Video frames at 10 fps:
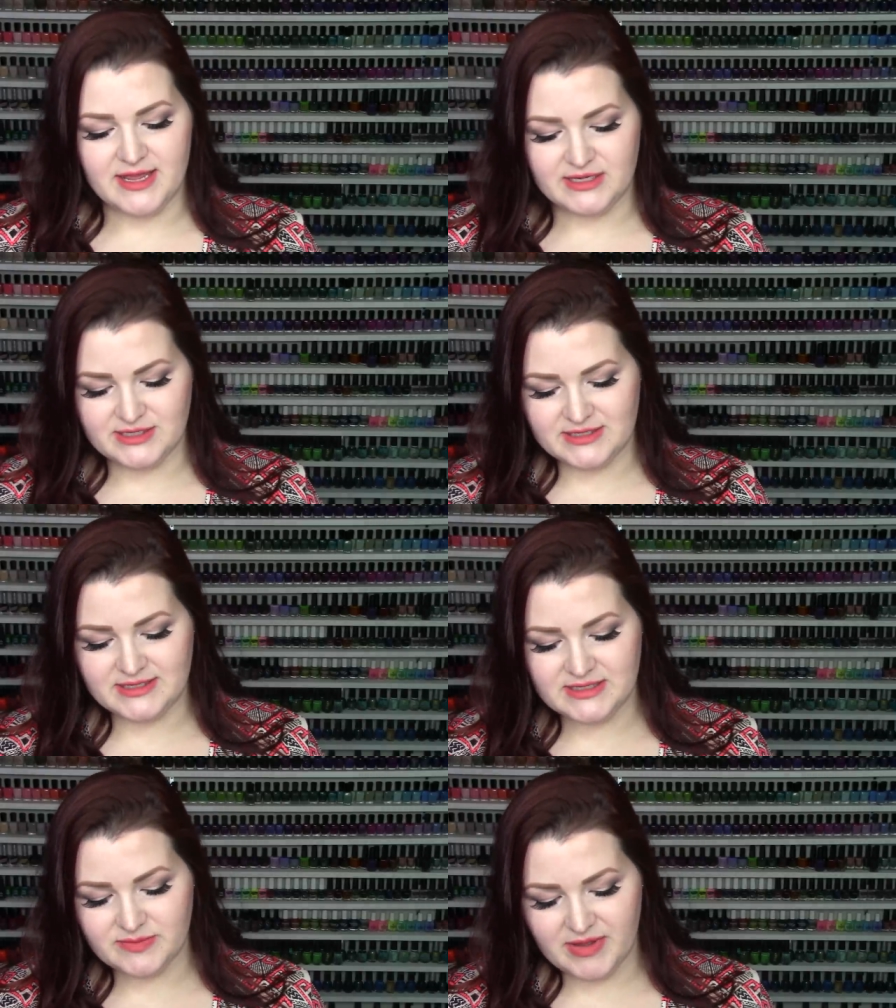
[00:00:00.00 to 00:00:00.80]
It's
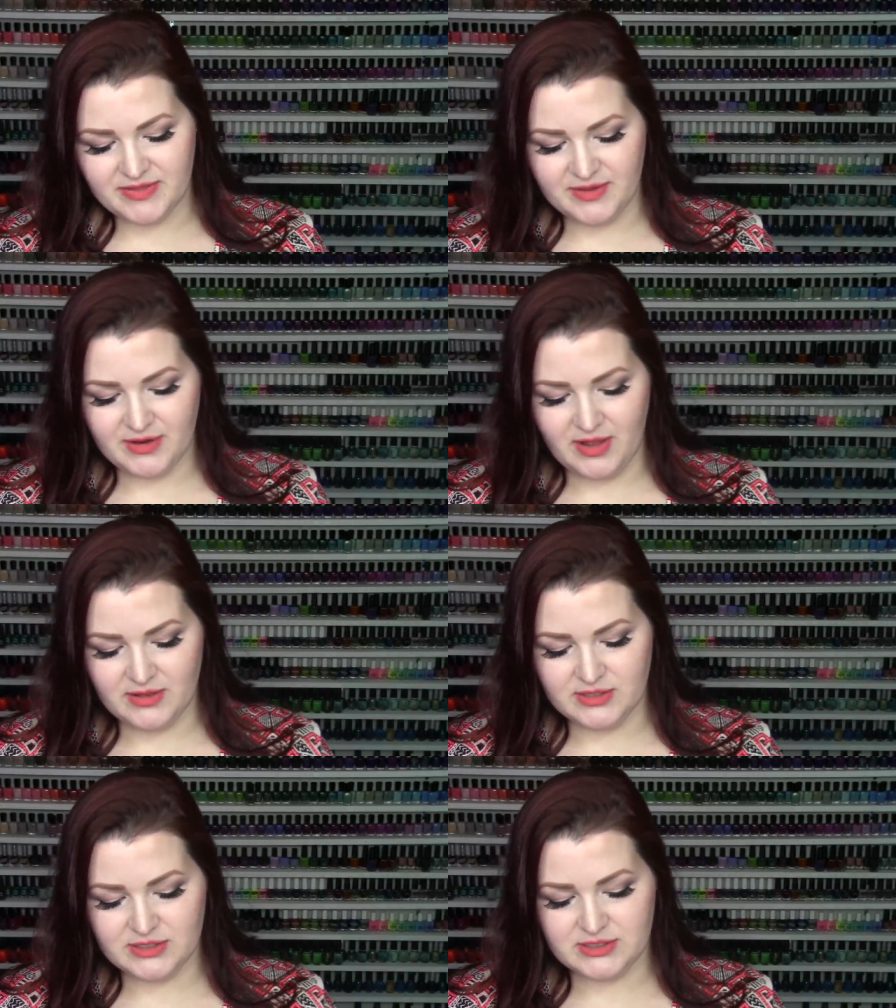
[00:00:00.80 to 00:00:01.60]
just this month their
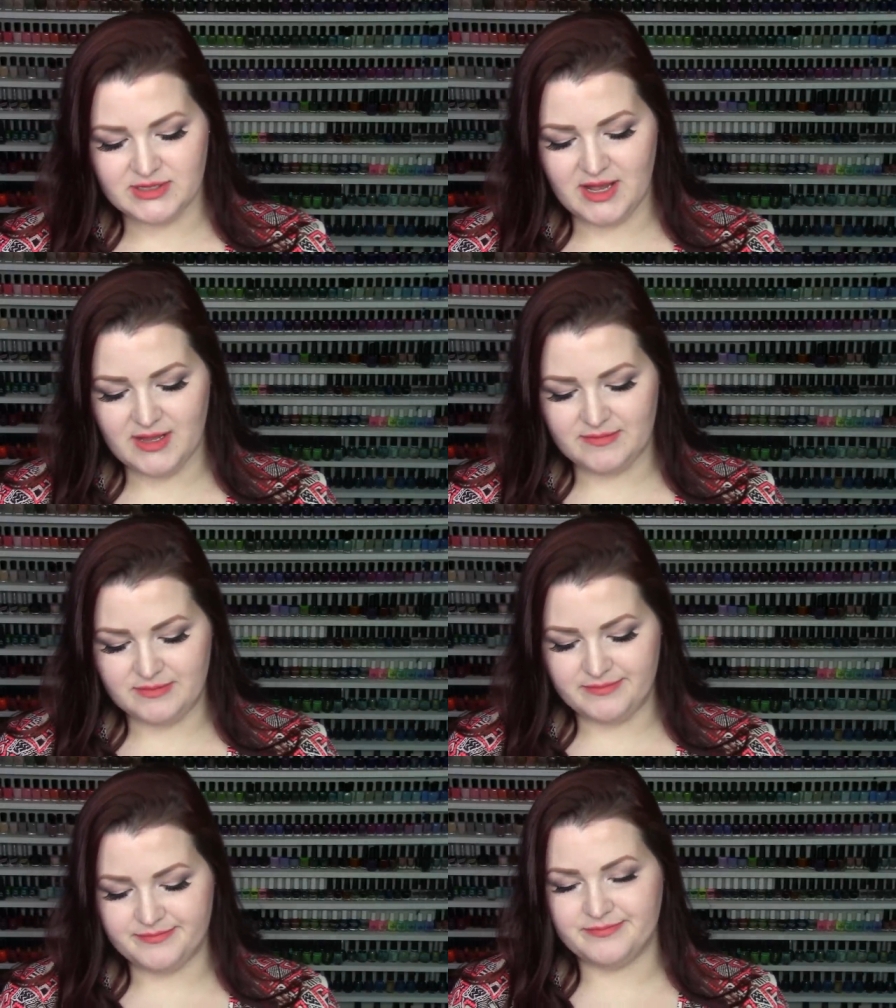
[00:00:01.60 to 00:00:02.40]
colors,
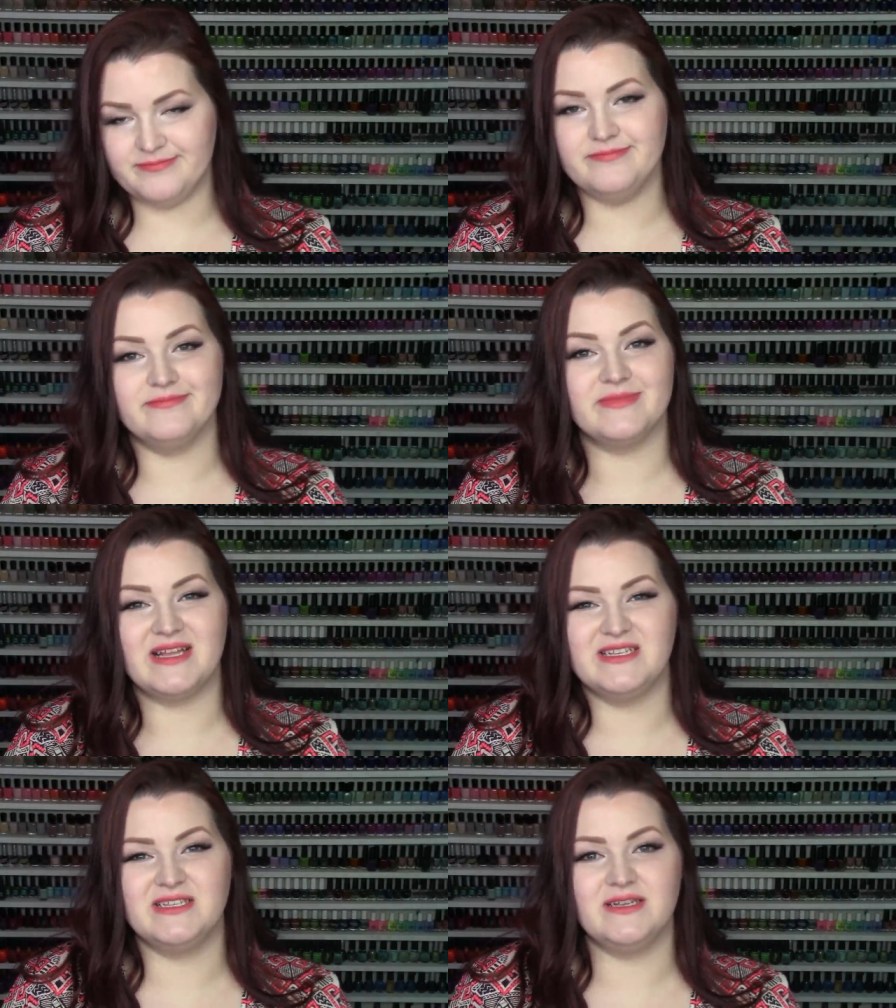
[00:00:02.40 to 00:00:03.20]
um, hmm,
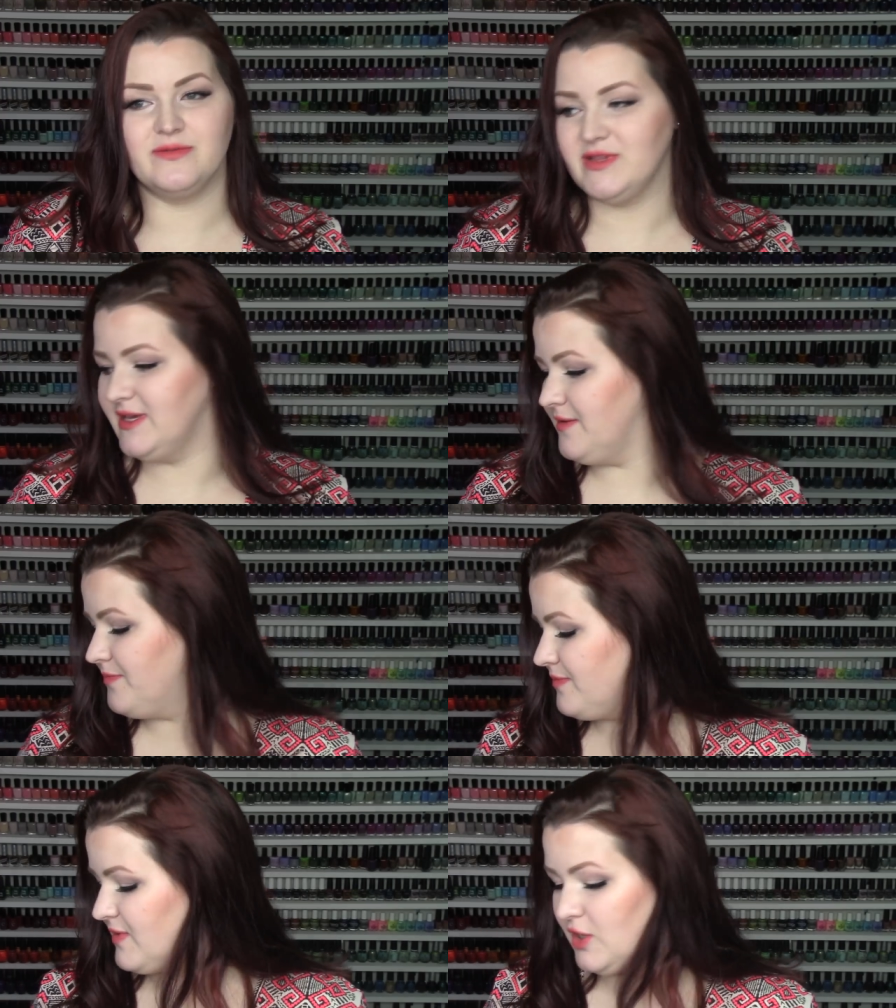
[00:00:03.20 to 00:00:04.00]
I just didn't really,
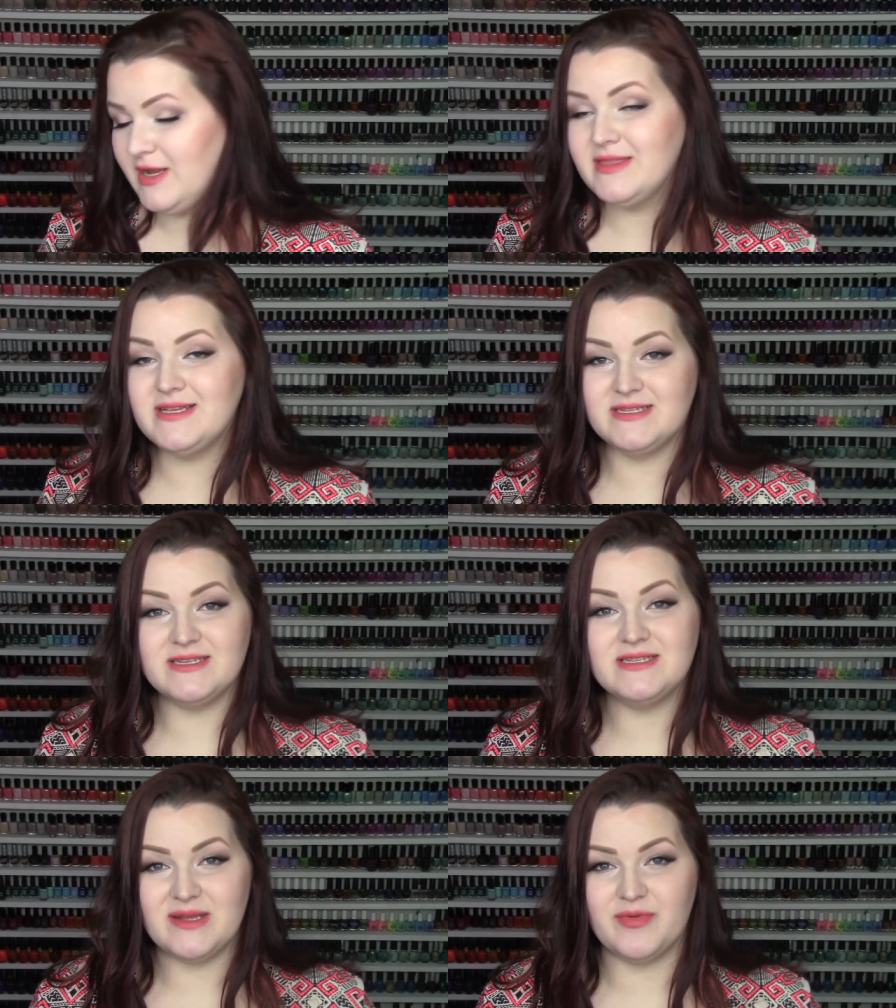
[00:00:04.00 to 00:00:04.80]
or at least in
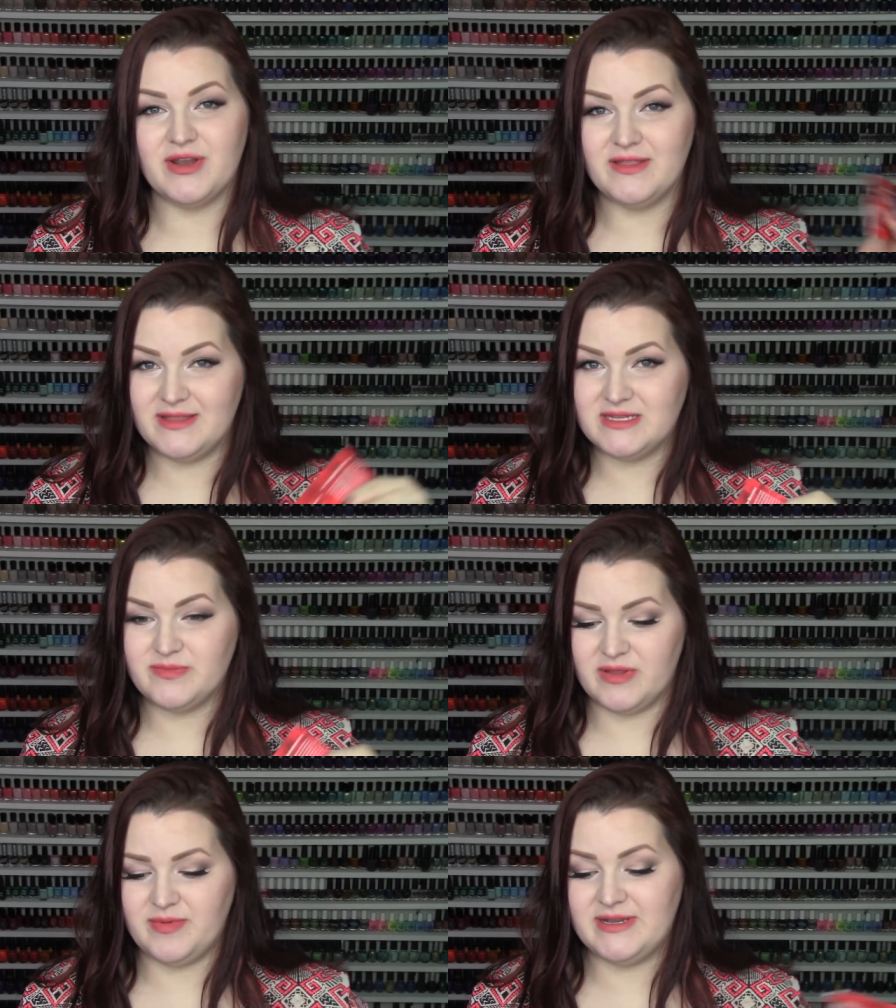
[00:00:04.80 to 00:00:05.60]
December, not
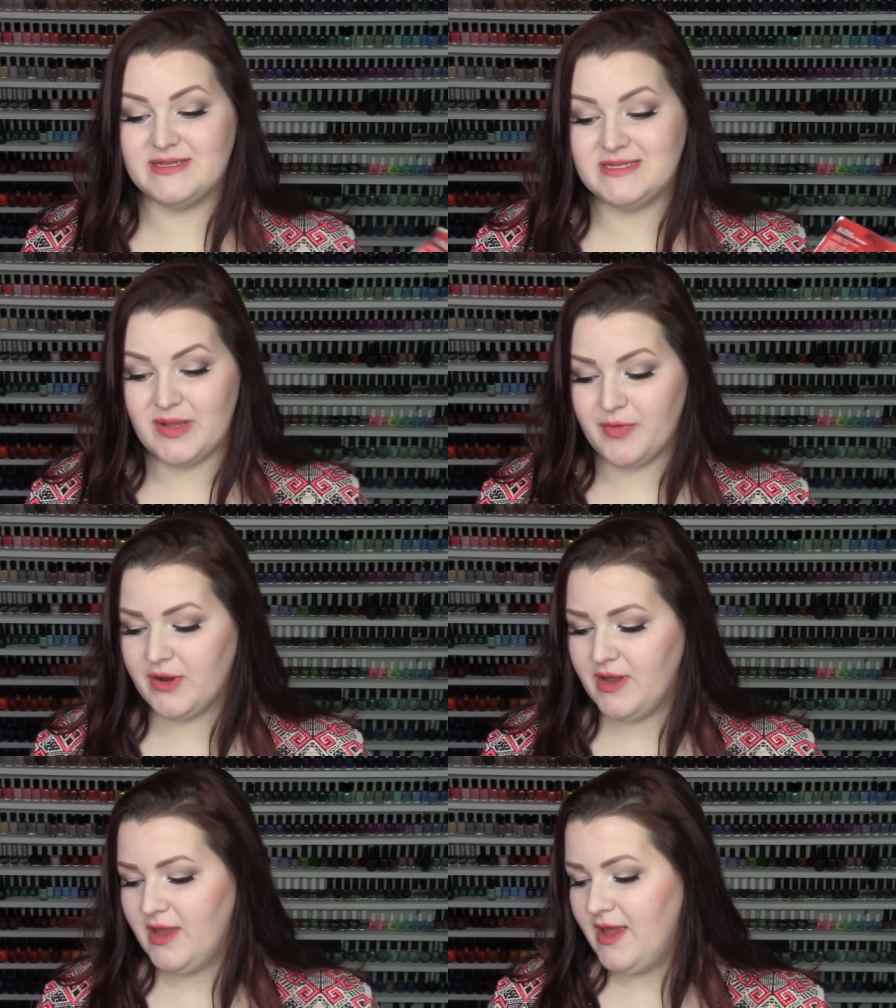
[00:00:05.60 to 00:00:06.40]
this month, but in
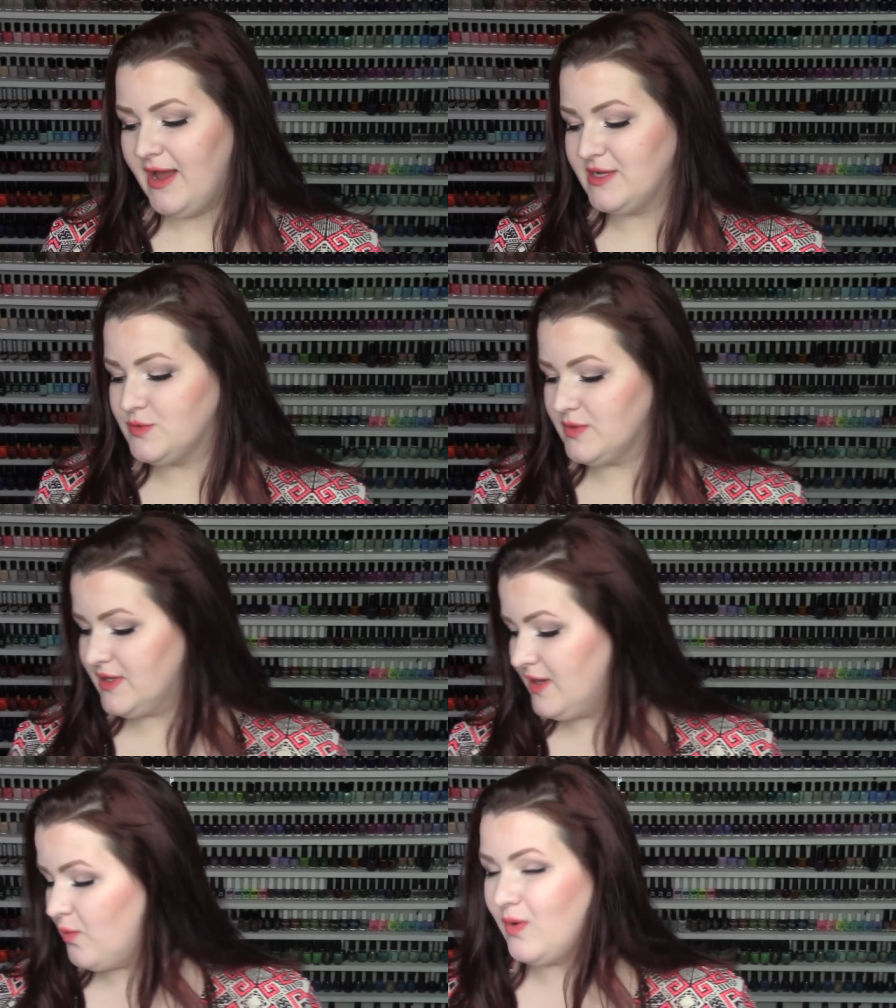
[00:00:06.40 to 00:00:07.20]
December, I just
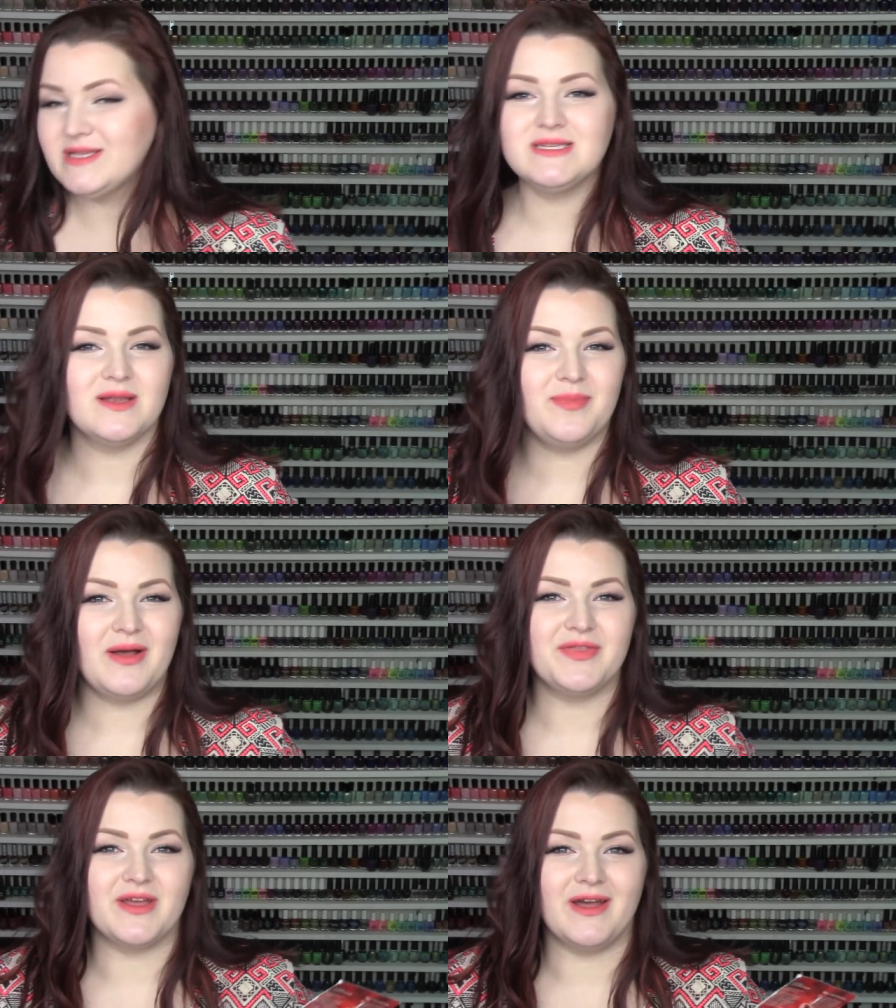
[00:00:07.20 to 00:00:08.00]
really wasn't about the